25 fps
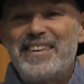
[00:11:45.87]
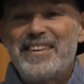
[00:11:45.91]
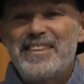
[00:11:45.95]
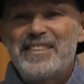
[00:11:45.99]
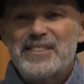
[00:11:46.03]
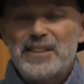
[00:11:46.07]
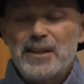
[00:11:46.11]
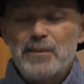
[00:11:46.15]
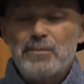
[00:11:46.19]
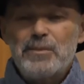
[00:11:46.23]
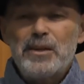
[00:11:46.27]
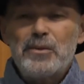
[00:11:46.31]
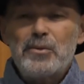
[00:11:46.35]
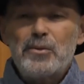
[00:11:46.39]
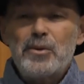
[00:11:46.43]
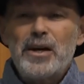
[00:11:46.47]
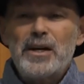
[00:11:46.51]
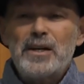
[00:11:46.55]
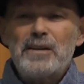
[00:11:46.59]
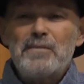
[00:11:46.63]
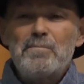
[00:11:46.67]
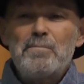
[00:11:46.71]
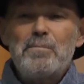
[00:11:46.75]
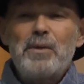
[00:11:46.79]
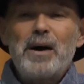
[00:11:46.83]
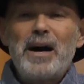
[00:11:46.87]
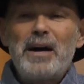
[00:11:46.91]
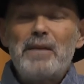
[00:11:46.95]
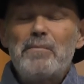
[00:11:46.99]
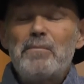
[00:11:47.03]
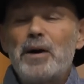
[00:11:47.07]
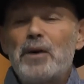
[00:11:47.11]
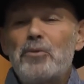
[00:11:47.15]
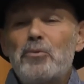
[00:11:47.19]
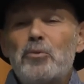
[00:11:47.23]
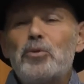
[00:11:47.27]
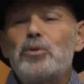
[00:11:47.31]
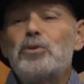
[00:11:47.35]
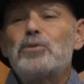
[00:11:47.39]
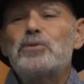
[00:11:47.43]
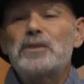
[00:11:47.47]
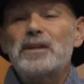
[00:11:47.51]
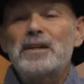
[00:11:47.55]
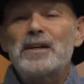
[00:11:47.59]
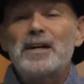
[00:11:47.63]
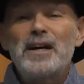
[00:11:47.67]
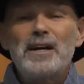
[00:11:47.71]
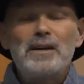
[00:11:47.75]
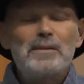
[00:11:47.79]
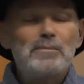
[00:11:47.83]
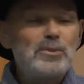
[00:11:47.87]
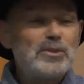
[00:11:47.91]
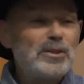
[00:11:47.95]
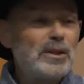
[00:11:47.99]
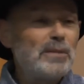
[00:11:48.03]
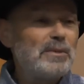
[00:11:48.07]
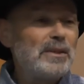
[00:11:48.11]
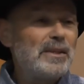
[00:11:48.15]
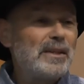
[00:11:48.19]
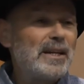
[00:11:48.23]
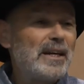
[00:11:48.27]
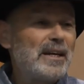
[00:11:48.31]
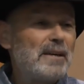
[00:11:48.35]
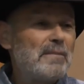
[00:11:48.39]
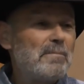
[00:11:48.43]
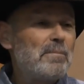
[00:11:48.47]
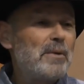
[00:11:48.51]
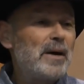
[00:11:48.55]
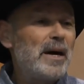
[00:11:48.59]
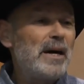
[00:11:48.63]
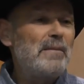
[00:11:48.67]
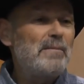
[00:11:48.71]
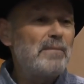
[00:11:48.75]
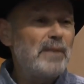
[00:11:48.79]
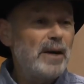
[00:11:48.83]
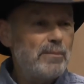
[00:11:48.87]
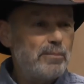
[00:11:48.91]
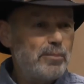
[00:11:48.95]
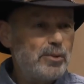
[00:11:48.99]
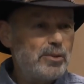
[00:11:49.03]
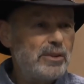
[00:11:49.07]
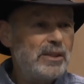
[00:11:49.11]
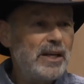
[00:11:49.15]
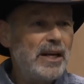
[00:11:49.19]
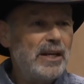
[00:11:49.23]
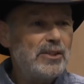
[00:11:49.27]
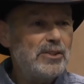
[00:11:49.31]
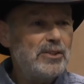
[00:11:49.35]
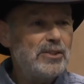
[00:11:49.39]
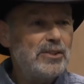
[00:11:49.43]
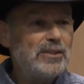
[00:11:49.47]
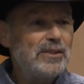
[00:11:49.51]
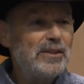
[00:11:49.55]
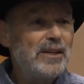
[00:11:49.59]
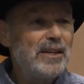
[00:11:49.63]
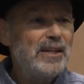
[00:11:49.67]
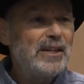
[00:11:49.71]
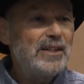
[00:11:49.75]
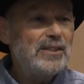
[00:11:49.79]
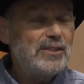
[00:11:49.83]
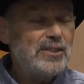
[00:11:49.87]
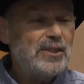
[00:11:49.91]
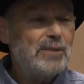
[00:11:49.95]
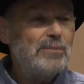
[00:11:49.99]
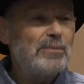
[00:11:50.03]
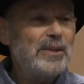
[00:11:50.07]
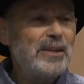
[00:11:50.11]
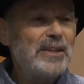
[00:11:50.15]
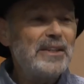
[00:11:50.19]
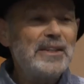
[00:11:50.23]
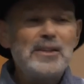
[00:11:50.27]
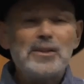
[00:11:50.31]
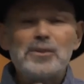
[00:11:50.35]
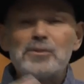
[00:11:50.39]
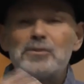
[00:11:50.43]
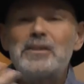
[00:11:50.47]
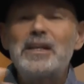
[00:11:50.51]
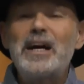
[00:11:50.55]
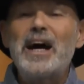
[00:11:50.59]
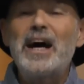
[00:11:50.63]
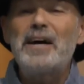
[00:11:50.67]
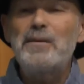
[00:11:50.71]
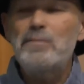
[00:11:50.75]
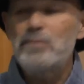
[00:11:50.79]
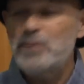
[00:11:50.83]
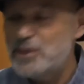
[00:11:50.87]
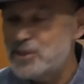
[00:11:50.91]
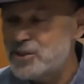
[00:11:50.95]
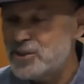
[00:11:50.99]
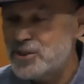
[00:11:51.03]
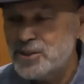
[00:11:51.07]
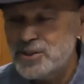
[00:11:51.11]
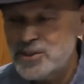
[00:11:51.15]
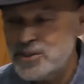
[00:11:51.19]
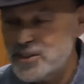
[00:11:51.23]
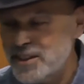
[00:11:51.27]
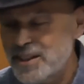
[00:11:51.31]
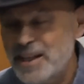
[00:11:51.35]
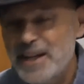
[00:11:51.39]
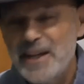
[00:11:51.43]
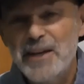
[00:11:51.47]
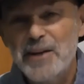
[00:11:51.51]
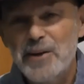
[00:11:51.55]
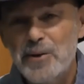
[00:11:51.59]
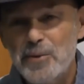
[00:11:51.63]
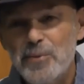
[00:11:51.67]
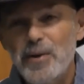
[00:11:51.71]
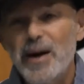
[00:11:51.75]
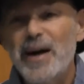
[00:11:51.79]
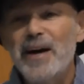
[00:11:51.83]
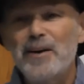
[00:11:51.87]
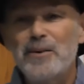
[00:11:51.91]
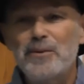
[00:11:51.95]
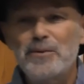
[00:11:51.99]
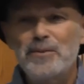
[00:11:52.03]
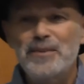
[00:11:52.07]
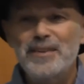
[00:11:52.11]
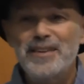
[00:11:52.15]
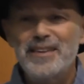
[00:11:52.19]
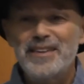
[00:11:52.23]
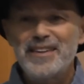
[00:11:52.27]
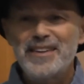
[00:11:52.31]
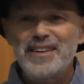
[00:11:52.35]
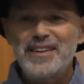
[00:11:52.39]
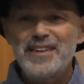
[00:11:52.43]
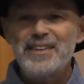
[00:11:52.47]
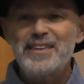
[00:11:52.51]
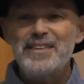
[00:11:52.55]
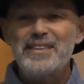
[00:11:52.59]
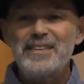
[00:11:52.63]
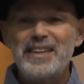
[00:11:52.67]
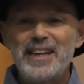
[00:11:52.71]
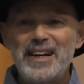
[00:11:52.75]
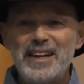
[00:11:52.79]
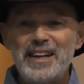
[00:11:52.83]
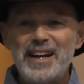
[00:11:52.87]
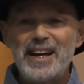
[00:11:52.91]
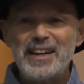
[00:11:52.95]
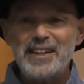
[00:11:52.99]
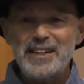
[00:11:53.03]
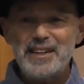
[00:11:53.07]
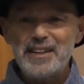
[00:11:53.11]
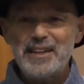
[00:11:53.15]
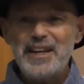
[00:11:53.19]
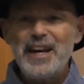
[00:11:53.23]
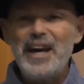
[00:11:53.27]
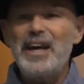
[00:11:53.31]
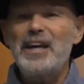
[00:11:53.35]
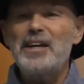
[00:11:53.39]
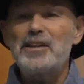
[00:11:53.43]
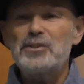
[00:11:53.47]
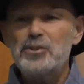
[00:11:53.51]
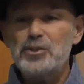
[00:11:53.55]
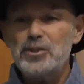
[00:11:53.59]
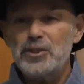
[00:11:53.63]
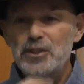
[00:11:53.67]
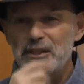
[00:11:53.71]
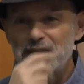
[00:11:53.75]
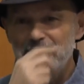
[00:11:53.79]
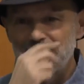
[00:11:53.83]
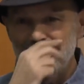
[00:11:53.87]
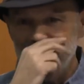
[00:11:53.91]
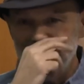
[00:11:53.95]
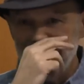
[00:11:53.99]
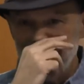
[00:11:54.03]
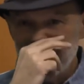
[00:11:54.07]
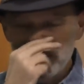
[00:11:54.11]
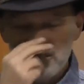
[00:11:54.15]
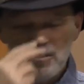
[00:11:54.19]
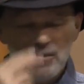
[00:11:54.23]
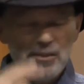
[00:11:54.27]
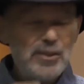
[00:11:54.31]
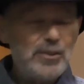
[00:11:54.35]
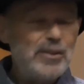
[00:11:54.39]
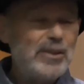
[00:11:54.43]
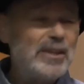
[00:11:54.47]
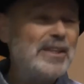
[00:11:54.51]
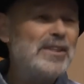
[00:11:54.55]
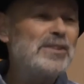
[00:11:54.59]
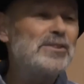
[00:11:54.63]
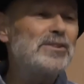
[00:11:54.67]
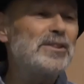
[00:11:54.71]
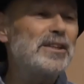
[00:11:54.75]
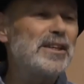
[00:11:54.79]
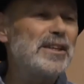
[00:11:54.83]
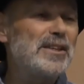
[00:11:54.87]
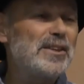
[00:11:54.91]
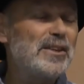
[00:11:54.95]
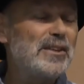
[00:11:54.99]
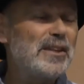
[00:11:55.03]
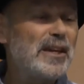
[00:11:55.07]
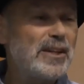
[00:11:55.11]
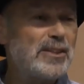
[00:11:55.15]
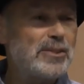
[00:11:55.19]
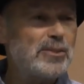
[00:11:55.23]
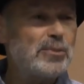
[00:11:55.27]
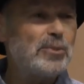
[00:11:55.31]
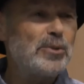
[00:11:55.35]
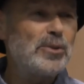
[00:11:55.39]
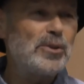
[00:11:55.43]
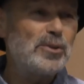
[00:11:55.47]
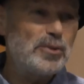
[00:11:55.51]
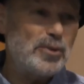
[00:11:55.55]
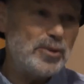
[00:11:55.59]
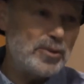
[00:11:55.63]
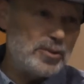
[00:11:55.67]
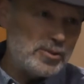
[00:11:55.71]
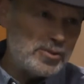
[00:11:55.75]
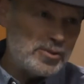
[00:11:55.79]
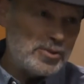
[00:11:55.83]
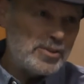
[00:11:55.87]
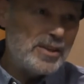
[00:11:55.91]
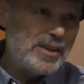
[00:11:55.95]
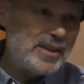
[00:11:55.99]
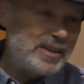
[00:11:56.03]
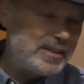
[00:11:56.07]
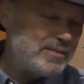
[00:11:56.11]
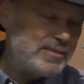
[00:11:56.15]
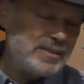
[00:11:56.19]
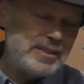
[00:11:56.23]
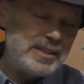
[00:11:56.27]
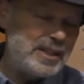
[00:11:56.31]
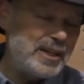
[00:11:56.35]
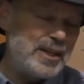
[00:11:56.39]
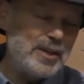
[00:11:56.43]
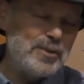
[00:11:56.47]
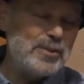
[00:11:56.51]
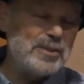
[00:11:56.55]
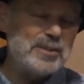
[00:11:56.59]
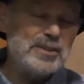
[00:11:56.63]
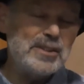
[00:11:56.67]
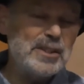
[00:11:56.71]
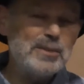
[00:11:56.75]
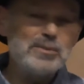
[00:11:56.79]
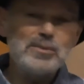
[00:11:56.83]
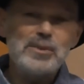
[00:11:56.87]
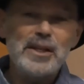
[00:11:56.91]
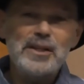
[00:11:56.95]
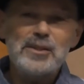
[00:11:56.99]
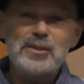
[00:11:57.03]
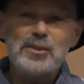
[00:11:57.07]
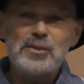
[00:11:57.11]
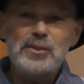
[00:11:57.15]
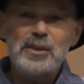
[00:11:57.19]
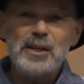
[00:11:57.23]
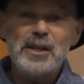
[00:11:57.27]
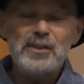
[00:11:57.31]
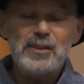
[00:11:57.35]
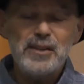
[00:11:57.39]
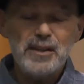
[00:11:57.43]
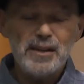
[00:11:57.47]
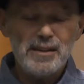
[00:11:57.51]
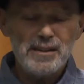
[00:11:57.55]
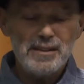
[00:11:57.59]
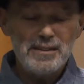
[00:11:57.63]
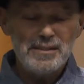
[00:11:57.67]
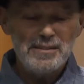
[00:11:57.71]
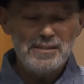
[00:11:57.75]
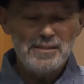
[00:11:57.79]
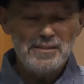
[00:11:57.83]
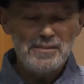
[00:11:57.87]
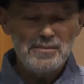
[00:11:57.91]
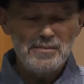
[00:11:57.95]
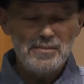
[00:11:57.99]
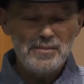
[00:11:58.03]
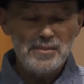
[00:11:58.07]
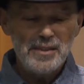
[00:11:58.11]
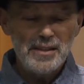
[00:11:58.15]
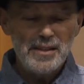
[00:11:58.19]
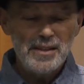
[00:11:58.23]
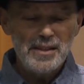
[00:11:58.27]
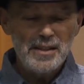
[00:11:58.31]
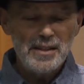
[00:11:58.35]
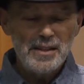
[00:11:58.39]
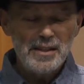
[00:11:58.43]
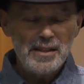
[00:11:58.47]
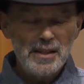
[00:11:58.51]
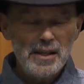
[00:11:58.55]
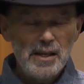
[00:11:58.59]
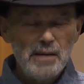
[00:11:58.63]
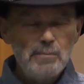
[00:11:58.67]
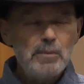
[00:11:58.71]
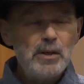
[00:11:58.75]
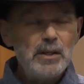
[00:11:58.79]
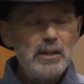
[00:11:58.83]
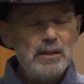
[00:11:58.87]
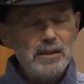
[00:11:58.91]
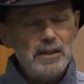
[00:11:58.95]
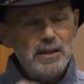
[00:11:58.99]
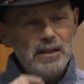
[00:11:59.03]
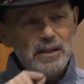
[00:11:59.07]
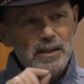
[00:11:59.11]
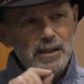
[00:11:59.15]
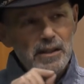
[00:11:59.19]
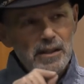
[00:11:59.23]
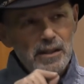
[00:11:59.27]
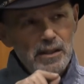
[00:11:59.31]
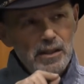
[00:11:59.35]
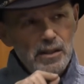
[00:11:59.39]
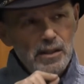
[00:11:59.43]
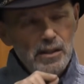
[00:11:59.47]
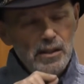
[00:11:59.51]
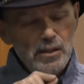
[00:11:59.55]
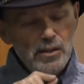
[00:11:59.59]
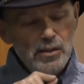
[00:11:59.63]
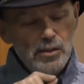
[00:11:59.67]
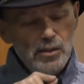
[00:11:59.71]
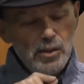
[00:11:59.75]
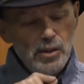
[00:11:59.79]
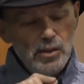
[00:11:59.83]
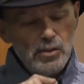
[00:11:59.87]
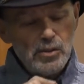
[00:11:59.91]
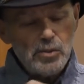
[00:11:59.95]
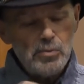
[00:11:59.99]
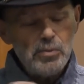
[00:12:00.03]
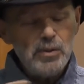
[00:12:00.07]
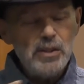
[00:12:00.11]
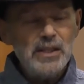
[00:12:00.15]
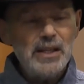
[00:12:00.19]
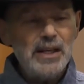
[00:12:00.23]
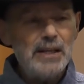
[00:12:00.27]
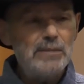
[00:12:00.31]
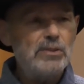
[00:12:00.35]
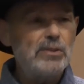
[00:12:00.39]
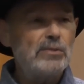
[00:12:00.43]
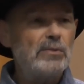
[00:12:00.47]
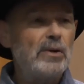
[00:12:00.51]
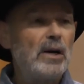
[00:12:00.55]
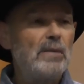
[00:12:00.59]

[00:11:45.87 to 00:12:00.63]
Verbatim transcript: Something where I can buy my world to come, something that I can buy my protection, something that are diamonds just laying around that I can cash very easily in the next world, though there's, here it seems like they're nothing. But there are three types of